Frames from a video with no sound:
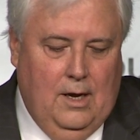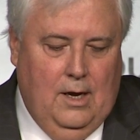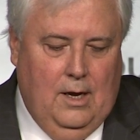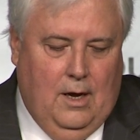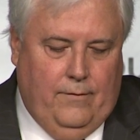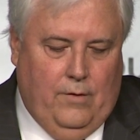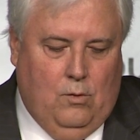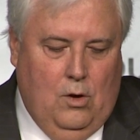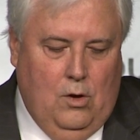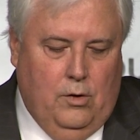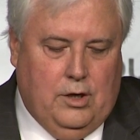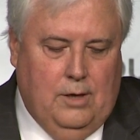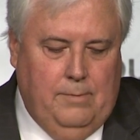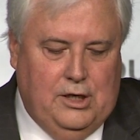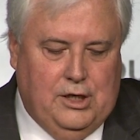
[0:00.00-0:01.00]
of a Royal
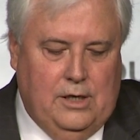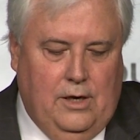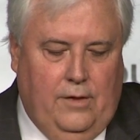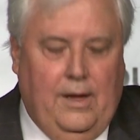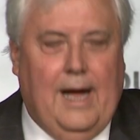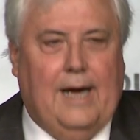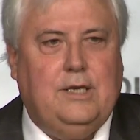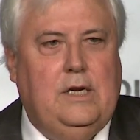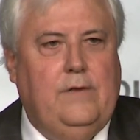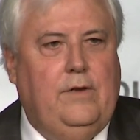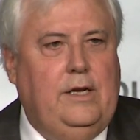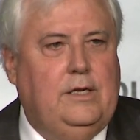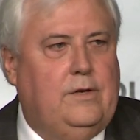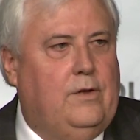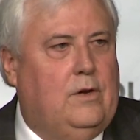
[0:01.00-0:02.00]
Commission into the
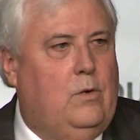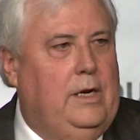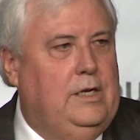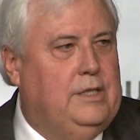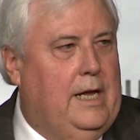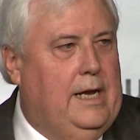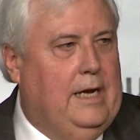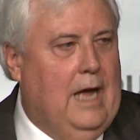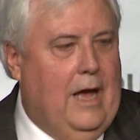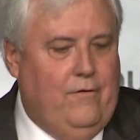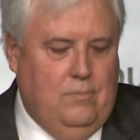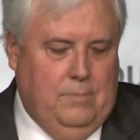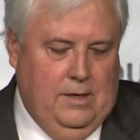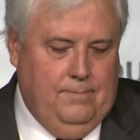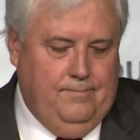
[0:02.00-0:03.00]
activities of the Queensland
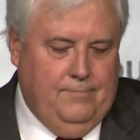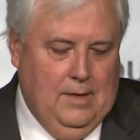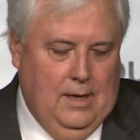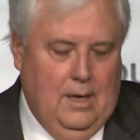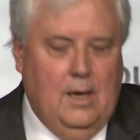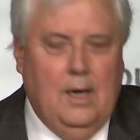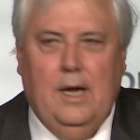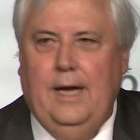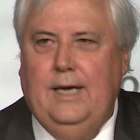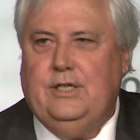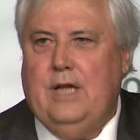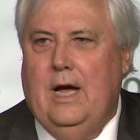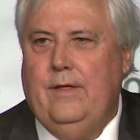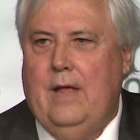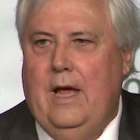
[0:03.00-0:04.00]
Government. He's
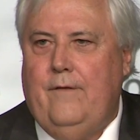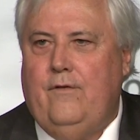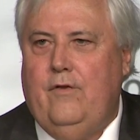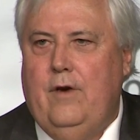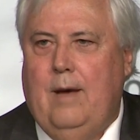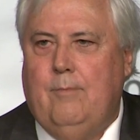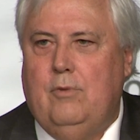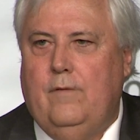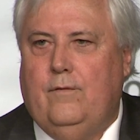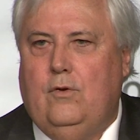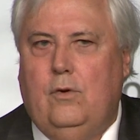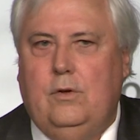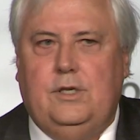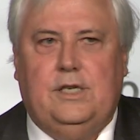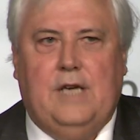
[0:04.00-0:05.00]
done that for a number of
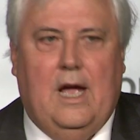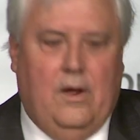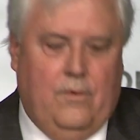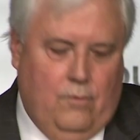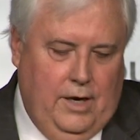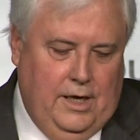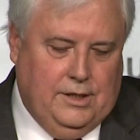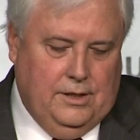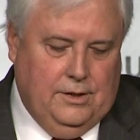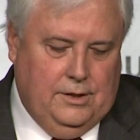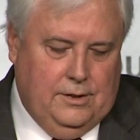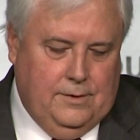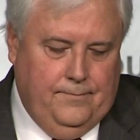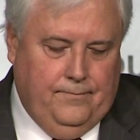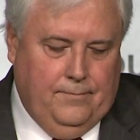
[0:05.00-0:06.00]
good, sound
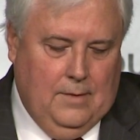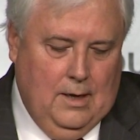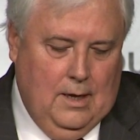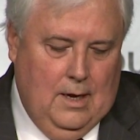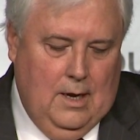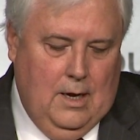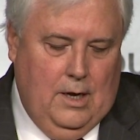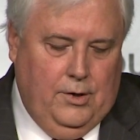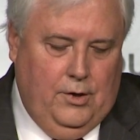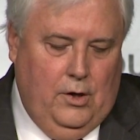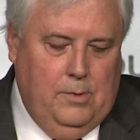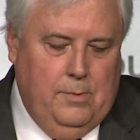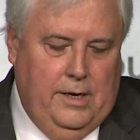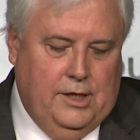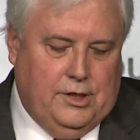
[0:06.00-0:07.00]
reasons.
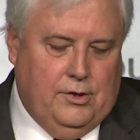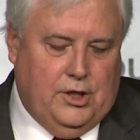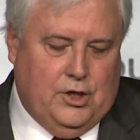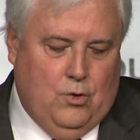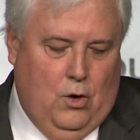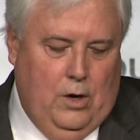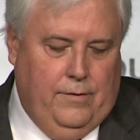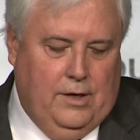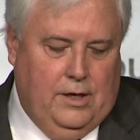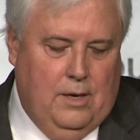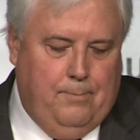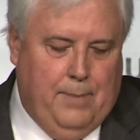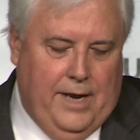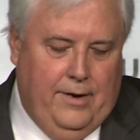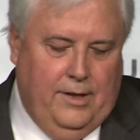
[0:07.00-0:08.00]
Newman has destroyed the
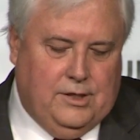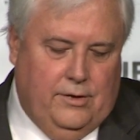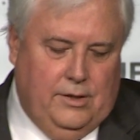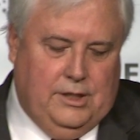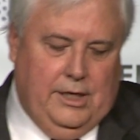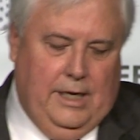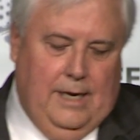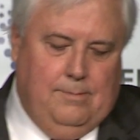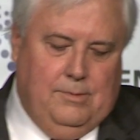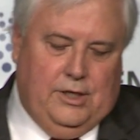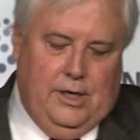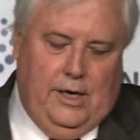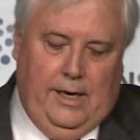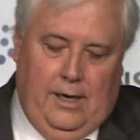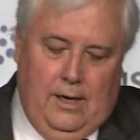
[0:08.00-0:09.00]
independence of the
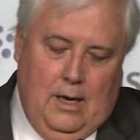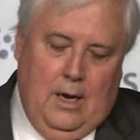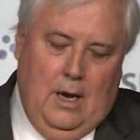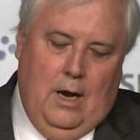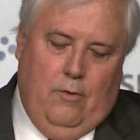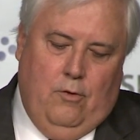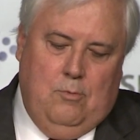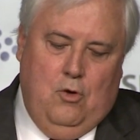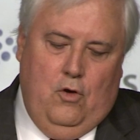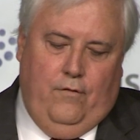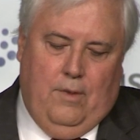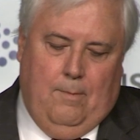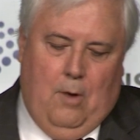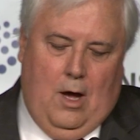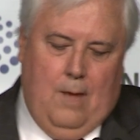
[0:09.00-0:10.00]
CMC, removed the
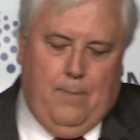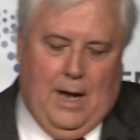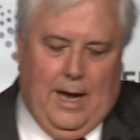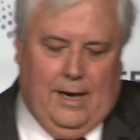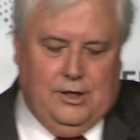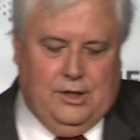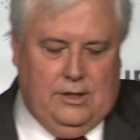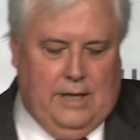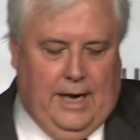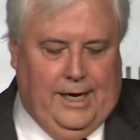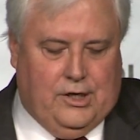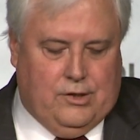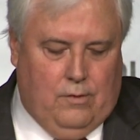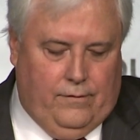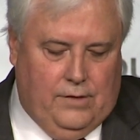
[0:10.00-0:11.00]
bipartisan
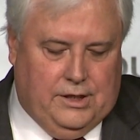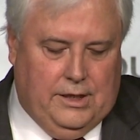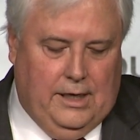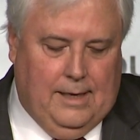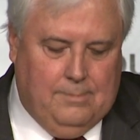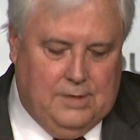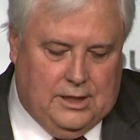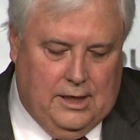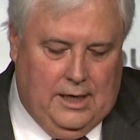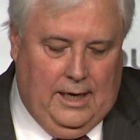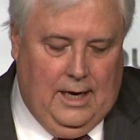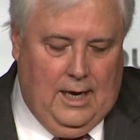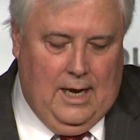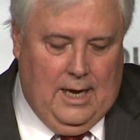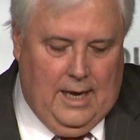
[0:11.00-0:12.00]
nature of the CMC,
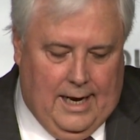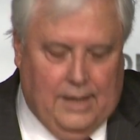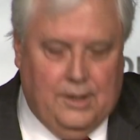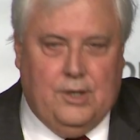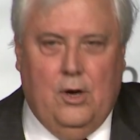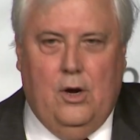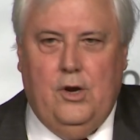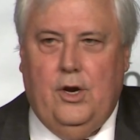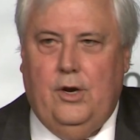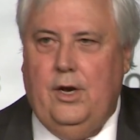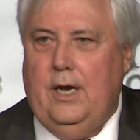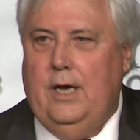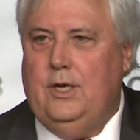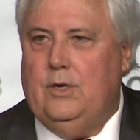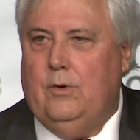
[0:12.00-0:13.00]
and turned it
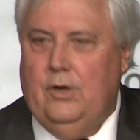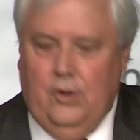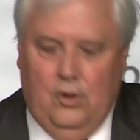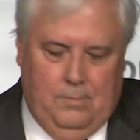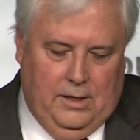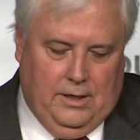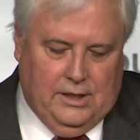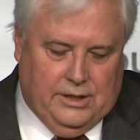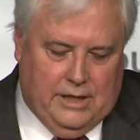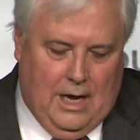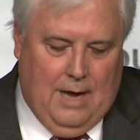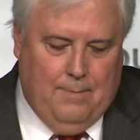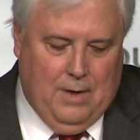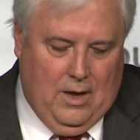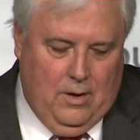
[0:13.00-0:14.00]
into a Newman
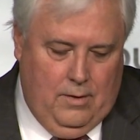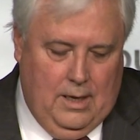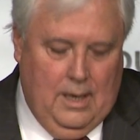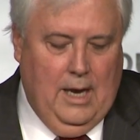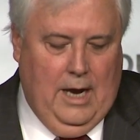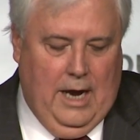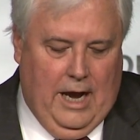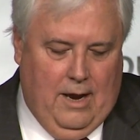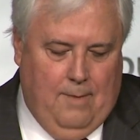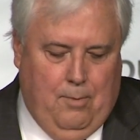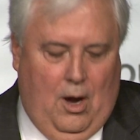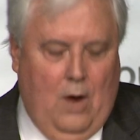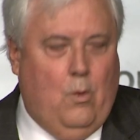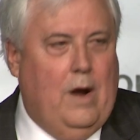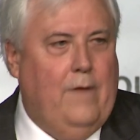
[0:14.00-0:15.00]
Gestapo, headed
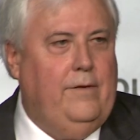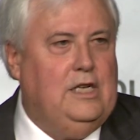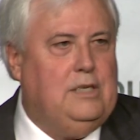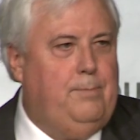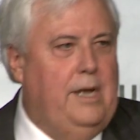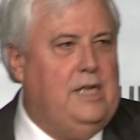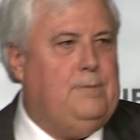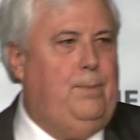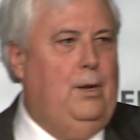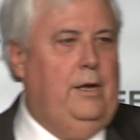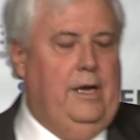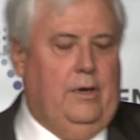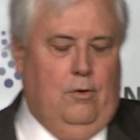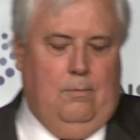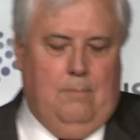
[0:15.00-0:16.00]
by one of his best
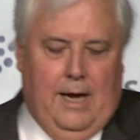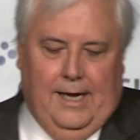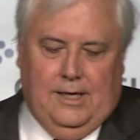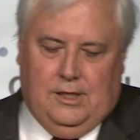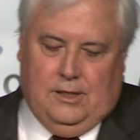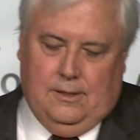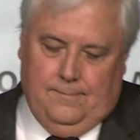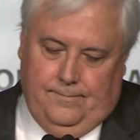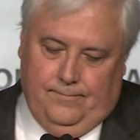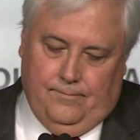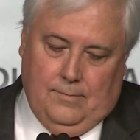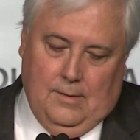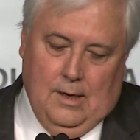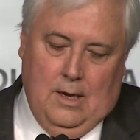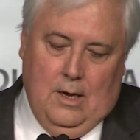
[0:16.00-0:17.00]
political mates,
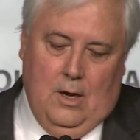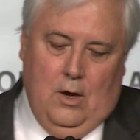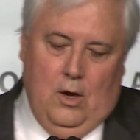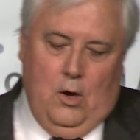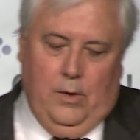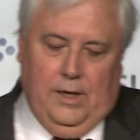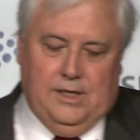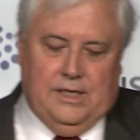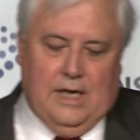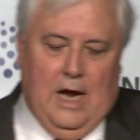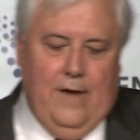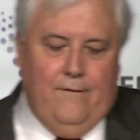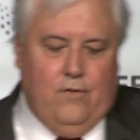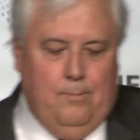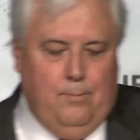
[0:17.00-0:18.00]
who he
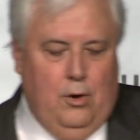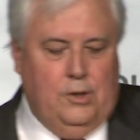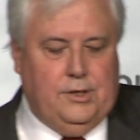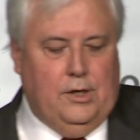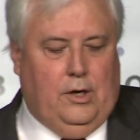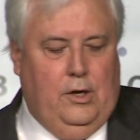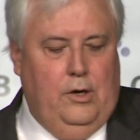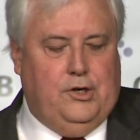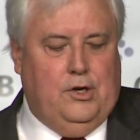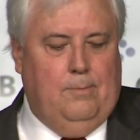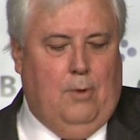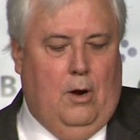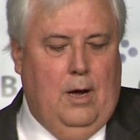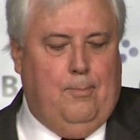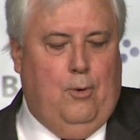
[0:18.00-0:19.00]
saved from persecution
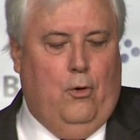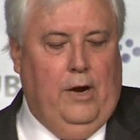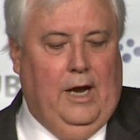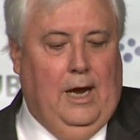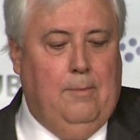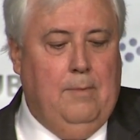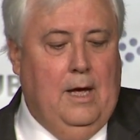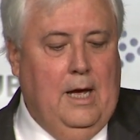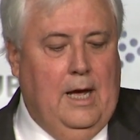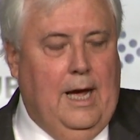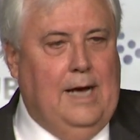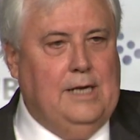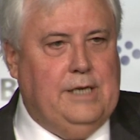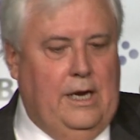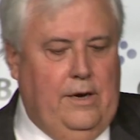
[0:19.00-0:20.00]
by appointing him
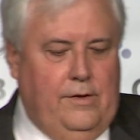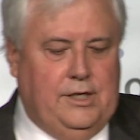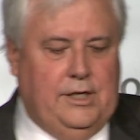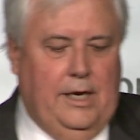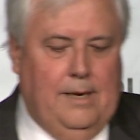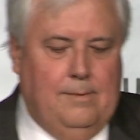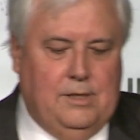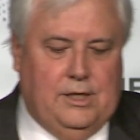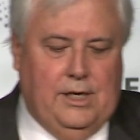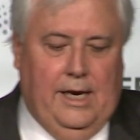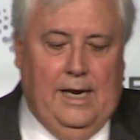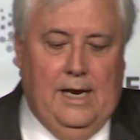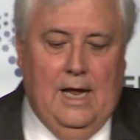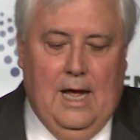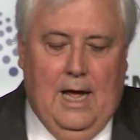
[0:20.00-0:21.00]
as head of the
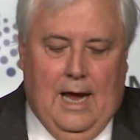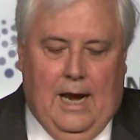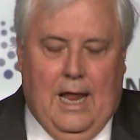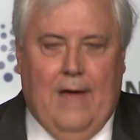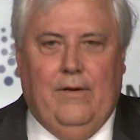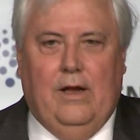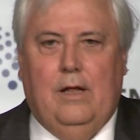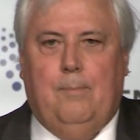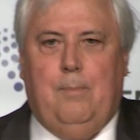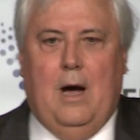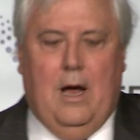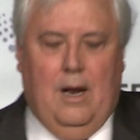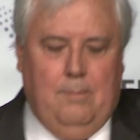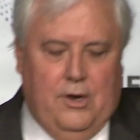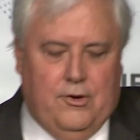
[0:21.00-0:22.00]
CMC and having the
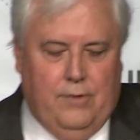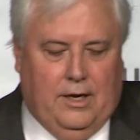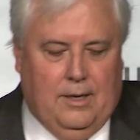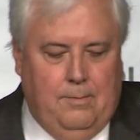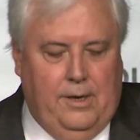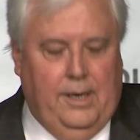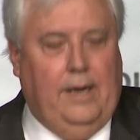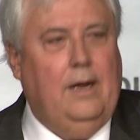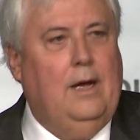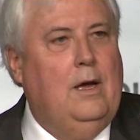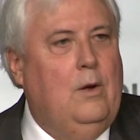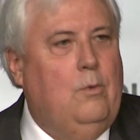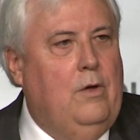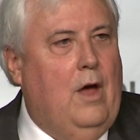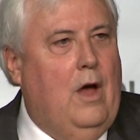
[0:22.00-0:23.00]
parliamentary committee
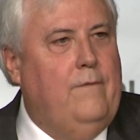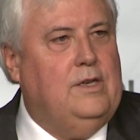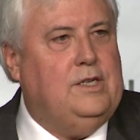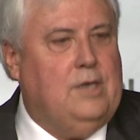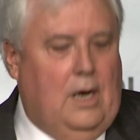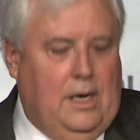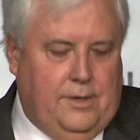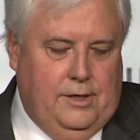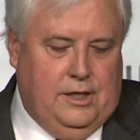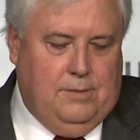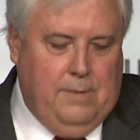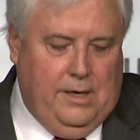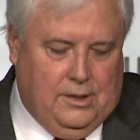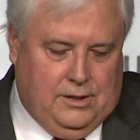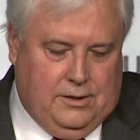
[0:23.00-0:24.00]
with oversight
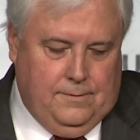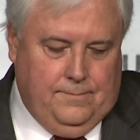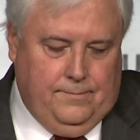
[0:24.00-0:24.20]
dismissed.